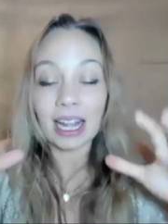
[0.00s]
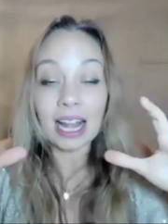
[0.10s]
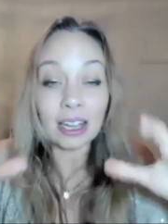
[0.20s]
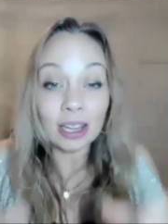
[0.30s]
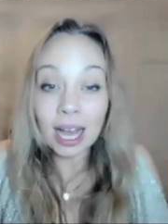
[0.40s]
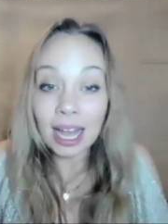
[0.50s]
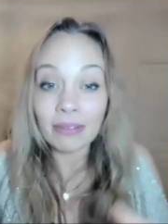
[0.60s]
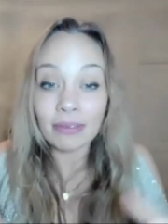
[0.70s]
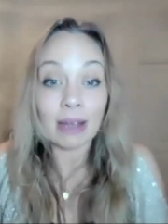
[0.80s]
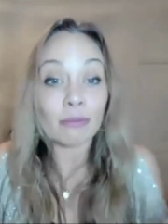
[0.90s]
a
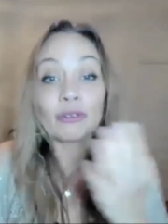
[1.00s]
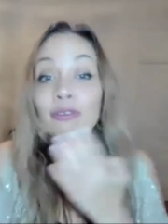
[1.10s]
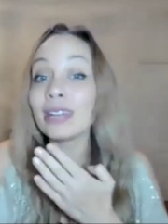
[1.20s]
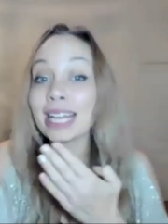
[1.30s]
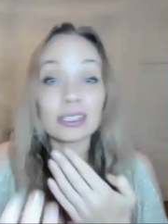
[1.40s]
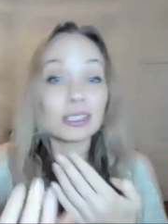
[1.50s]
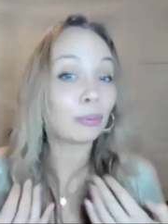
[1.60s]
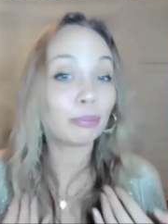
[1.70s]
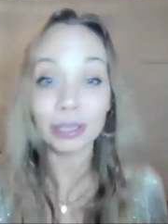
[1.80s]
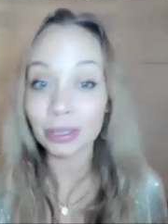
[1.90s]
life that reflects your
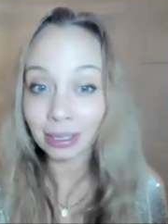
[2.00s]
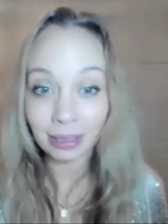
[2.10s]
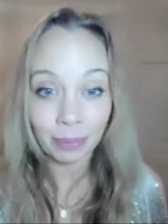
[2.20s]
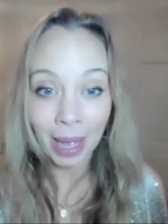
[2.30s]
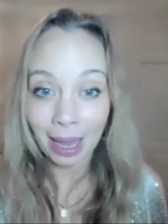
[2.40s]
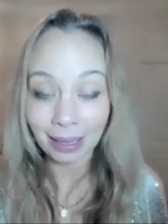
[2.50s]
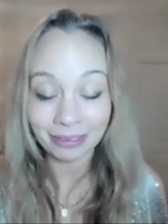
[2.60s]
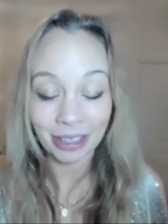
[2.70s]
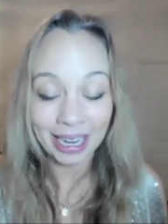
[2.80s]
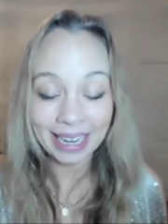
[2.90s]
brilliance back,
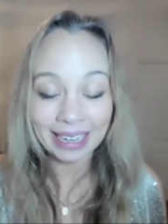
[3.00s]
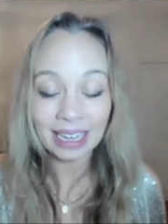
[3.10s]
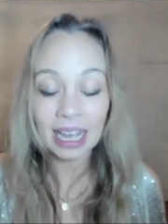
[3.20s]
right?